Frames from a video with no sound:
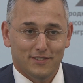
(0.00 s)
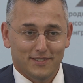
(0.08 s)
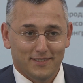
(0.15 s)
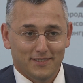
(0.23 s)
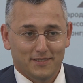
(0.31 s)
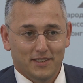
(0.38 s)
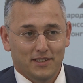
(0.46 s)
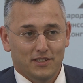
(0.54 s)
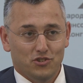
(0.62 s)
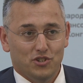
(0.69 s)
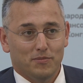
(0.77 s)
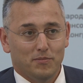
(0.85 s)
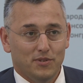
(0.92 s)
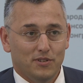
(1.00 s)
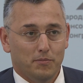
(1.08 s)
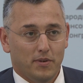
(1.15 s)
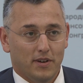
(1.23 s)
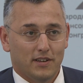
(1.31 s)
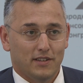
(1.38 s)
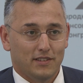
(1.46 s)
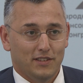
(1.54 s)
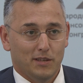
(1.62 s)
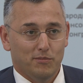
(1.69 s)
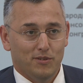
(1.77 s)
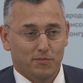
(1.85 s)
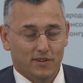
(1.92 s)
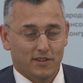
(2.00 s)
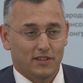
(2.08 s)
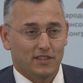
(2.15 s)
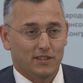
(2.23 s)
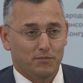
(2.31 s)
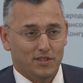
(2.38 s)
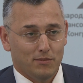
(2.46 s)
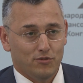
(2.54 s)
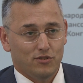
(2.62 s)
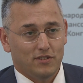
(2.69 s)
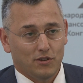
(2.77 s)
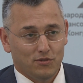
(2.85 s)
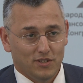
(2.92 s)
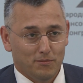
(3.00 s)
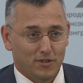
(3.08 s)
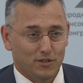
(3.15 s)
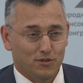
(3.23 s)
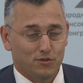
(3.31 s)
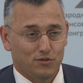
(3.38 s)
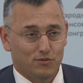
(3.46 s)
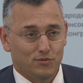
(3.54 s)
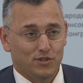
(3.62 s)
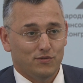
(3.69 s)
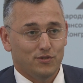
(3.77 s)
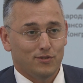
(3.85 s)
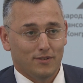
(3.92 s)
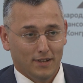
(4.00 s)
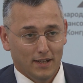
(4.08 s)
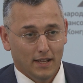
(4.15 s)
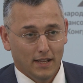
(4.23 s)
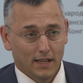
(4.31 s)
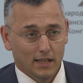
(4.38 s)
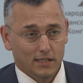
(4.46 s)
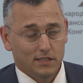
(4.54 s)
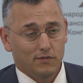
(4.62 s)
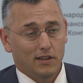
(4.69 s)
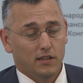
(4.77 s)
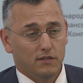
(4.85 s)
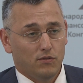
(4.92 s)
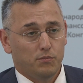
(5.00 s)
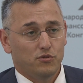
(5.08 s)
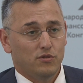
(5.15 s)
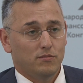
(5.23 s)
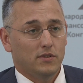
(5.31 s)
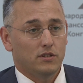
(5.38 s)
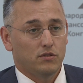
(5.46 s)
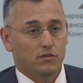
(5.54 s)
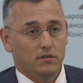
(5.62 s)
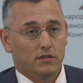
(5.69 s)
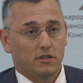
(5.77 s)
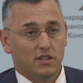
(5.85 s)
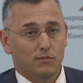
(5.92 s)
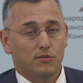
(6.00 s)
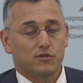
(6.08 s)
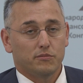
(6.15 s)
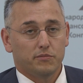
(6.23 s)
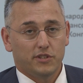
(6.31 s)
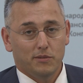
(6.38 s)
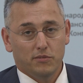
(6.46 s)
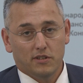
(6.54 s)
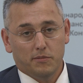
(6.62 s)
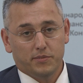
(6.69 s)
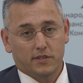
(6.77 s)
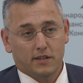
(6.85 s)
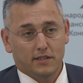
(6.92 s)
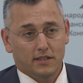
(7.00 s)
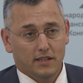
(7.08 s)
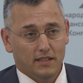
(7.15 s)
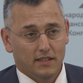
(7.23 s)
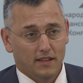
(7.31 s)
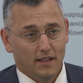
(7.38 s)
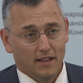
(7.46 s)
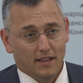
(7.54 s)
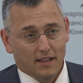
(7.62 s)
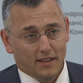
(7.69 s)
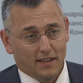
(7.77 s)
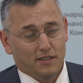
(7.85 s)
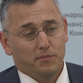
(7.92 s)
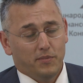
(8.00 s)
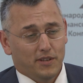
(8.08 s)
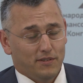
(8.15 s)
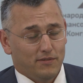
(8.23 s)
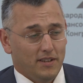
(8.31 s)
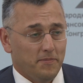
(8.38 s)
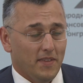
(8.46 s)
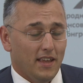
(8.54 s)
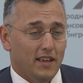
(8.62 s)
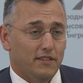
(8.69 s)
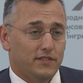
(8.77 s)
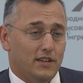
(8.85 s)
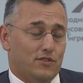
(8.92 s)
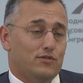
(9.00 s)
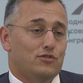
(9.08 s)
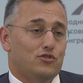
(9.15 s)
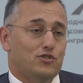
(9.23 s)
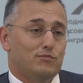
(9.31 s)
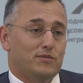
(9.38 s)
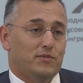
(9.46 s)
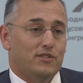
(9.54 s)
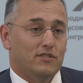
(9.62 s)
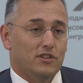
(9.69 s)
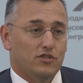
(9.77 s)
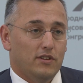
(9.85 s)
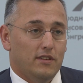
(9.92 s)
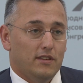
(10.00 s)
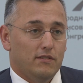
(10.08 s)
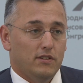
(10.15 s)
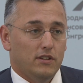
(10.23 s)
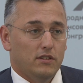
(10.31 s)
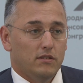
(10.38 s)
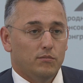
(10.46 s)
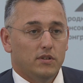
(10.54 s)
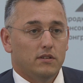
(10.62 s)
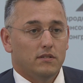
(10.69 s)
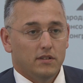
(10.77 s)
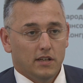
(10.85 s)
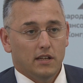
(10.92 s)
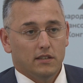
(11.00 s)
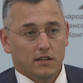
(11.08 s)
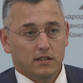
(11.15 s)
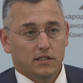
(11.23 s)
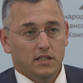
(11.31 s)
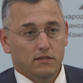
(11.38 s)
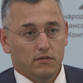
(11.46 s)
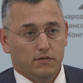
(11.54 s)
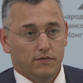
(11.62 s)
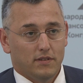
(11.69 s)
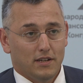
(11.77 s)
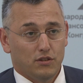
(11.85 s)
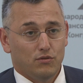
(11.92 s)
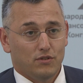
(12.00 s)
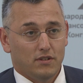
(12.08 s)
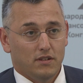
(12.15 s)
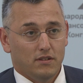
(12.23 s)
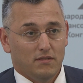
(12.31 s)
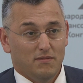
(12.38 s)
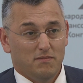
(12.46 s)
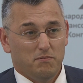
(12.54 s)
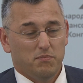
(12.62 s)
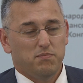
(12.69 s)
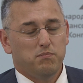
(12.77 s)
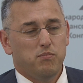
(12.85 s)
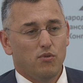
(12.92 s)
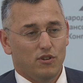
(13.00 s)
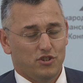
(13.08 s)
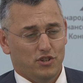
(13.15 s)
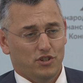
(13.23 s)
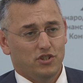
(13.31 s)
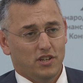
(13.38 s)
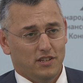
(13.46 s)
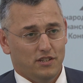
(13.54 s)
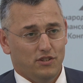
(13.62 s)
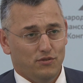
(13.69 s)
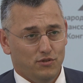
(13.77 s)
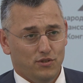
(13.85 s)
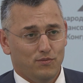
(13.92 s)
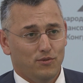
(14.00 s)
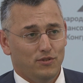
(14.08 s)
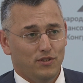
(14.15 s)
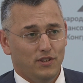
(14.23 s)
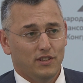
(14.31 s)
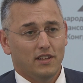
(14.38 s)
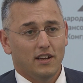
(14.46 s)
and the customer doesn't. I mean, it doesn't matter for the customer why it happened, because once a company is bankrupt, the customer suffers. The second thing, we suggested that the assets, some of the assets